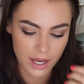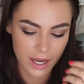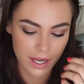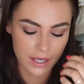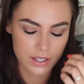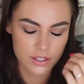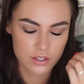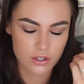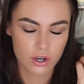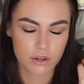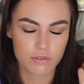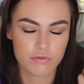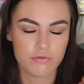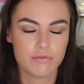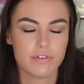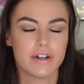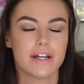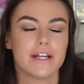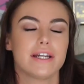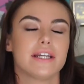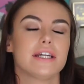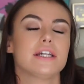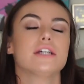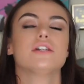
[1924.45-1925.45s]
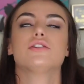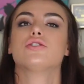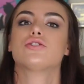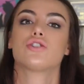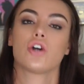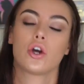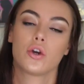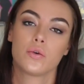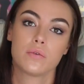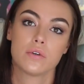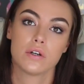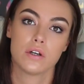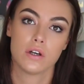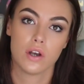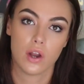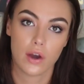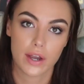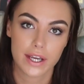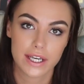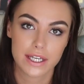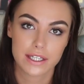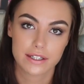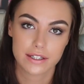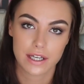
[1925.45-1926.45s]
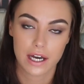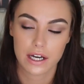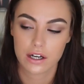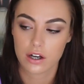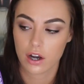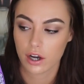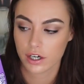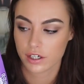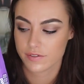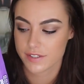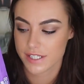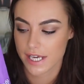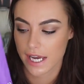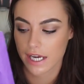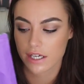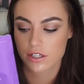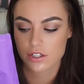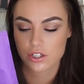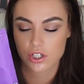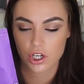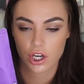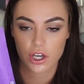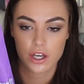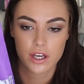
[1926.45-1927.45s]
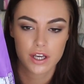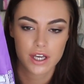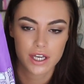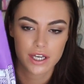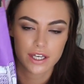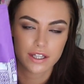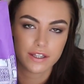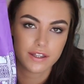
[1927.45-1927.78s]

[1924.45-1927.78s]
and I really don't like that kind of texture.